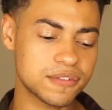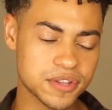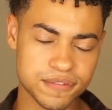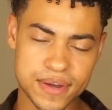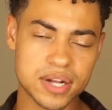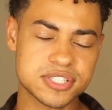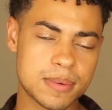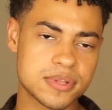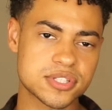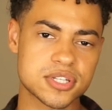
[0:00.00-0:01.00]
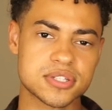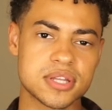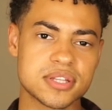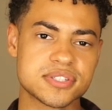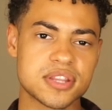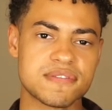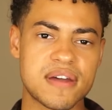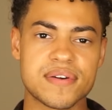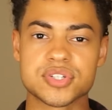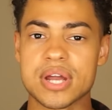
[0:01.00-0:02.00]
for the final time in the Southern
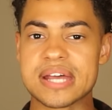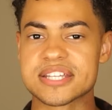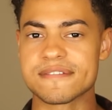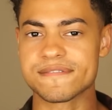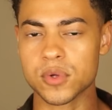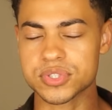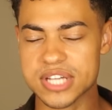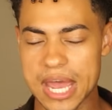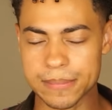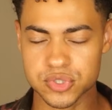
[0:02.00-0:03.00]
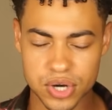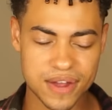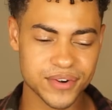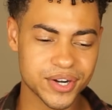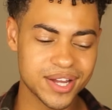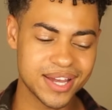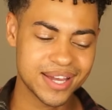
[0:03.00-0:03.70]
500 as a full-time driver.